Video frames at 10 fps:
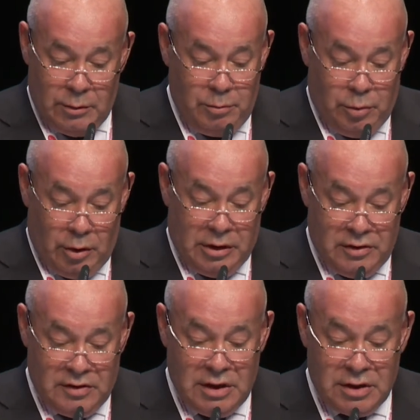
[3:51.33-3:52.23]

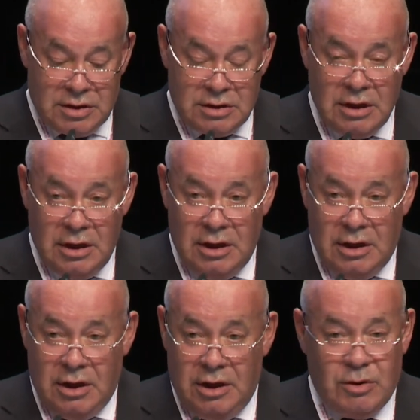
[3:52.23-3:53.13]
important thing.
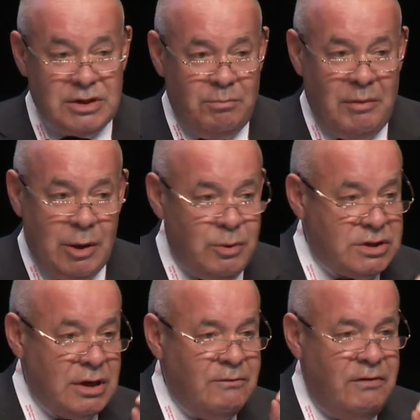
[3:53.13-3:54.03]
He was a man
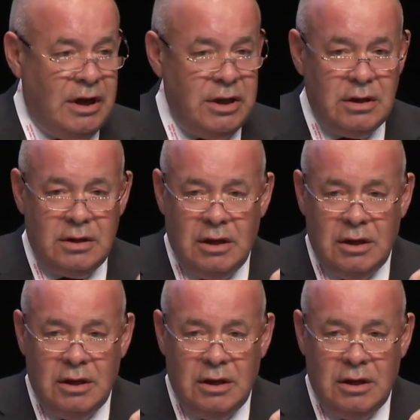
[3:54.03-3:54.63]
with a very